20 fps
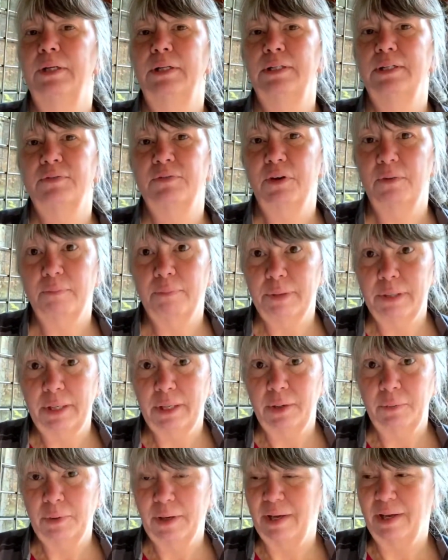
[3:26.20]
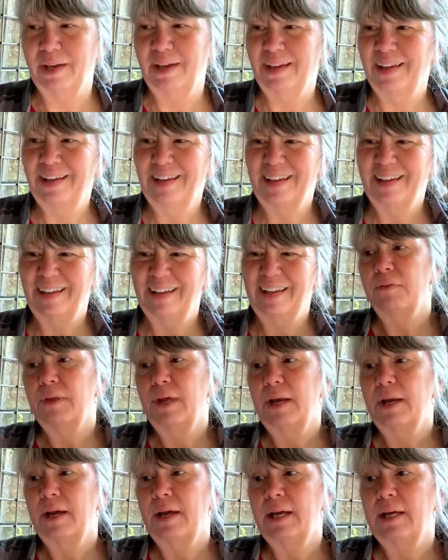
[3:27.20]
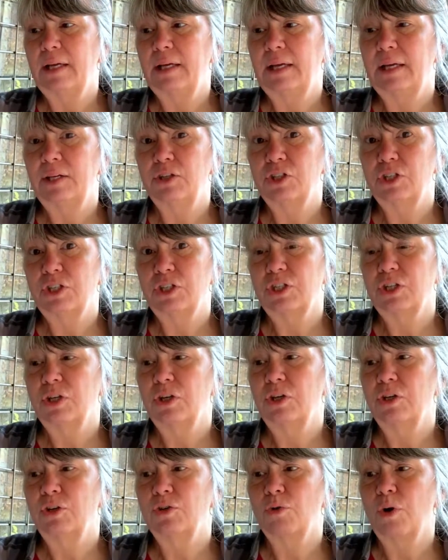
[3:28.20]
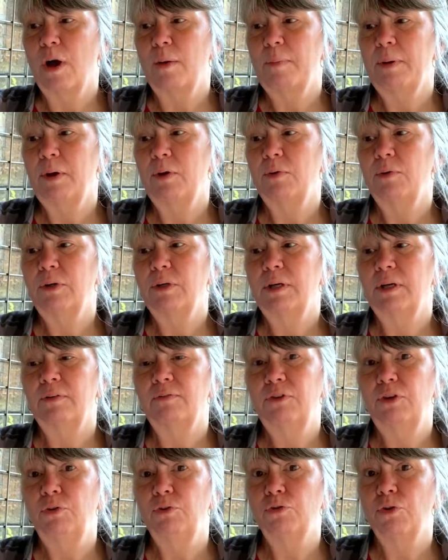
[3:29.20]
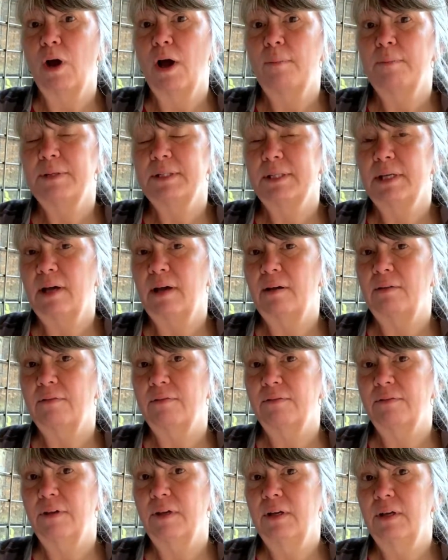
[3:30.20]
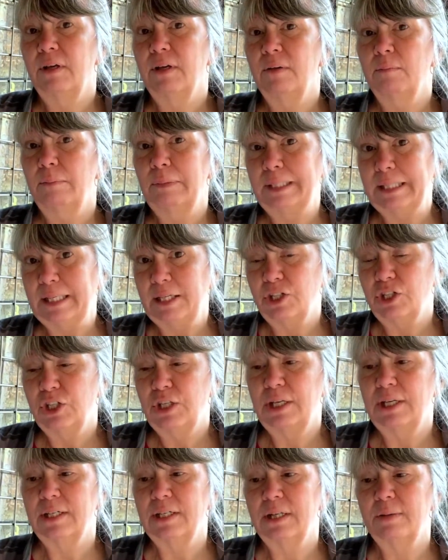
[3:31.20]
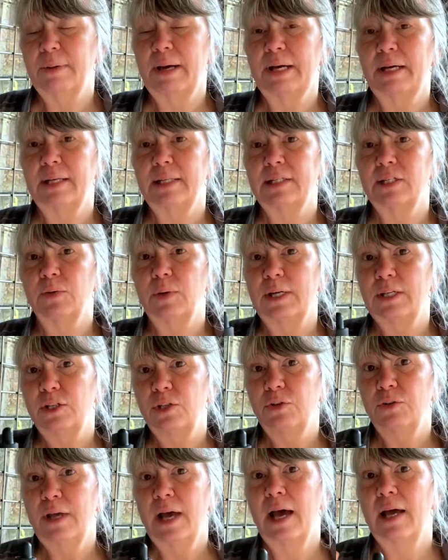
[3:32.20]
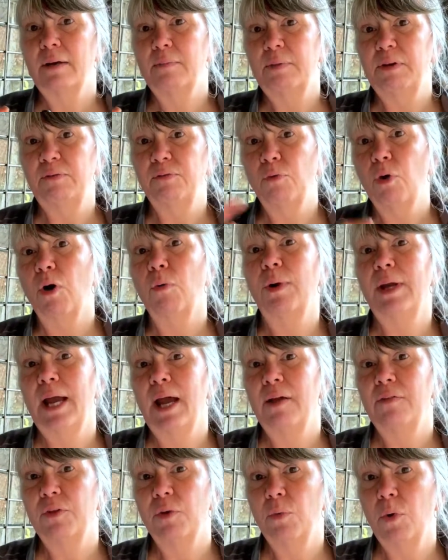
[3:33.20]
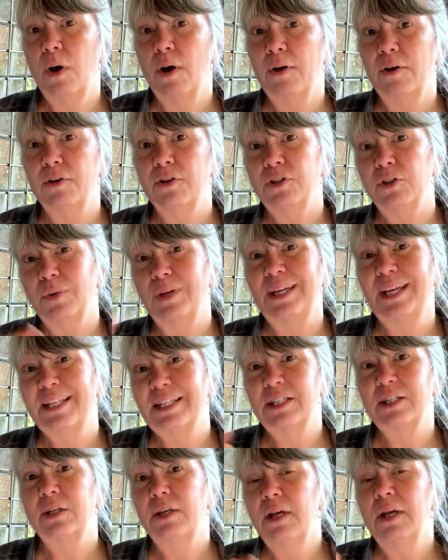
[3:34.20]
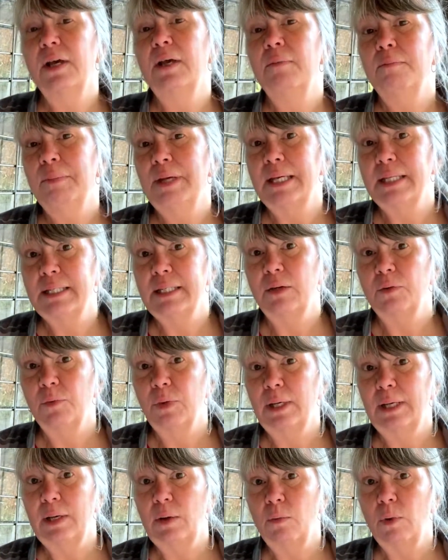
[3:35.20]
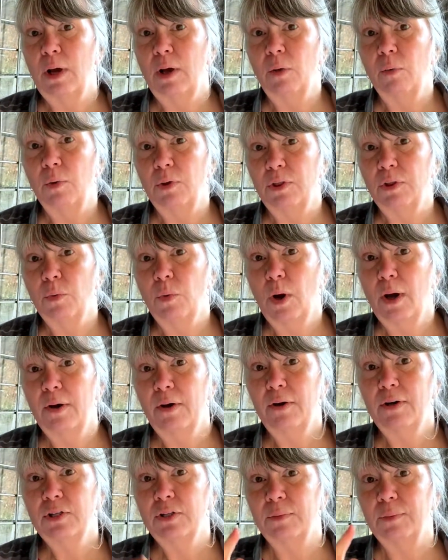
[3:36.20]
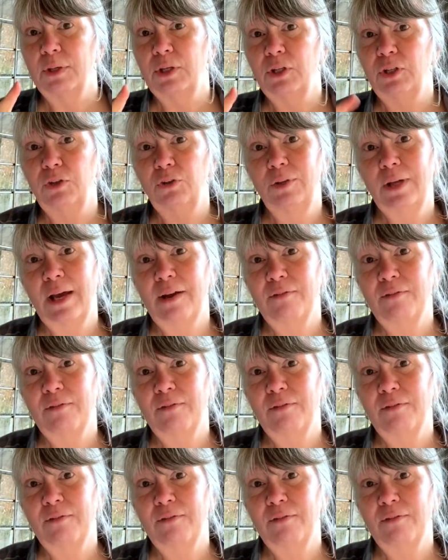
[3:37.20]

it is from, but anyway, that I can just drop out a few drops of bleach into the bucket. So I do that before we add the water, so it gets mixed in really well with the water. So I'm going to do that